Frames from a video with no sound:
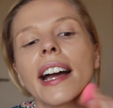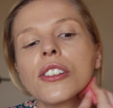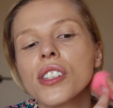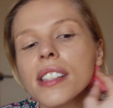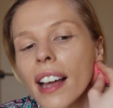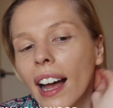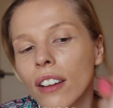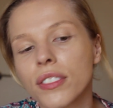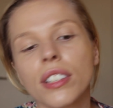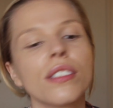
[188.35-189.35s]
I just
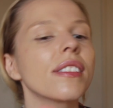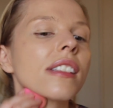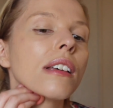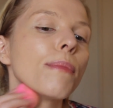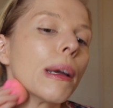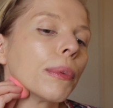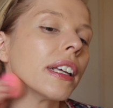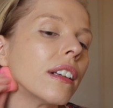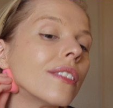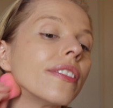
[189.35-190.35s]
have to use the
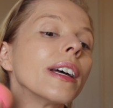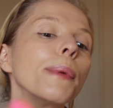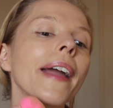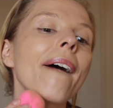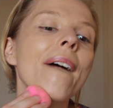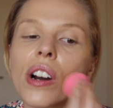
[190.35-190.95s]
Maybelline Fit Me,